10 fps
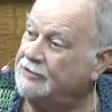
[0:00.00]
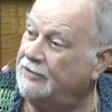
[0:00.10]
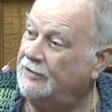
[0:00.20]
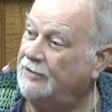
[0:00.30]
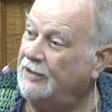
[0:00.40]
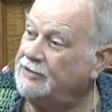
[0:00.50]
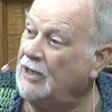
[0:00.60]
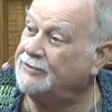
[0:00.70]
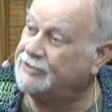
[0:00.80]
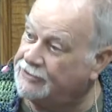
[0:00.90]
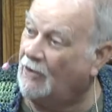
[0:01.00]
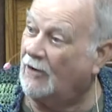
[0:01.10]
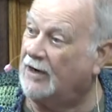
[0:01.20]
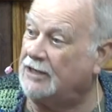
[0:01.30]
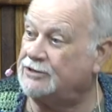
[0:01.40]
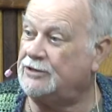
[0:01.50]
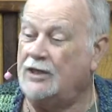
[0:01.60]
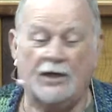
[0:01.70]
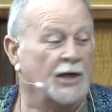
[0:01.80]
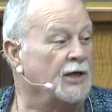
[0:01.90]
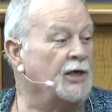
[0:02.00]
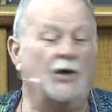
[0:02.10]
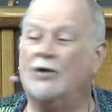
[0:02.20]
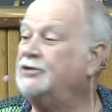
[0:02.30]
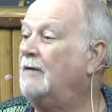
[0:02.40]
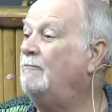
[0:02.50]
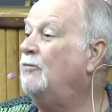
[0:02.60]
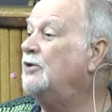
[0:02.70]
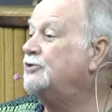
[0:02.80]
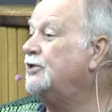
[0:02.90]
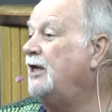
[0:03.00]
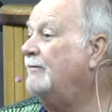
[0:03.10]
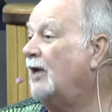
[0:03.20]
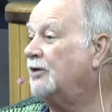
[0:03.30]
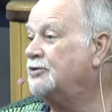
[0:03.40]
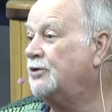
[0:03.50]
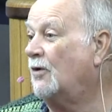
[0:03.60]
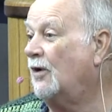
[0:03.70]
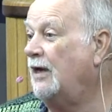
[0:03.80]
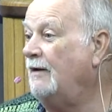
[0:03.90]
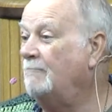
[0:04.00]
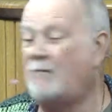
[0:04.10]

in parables, tell stories you know something, what's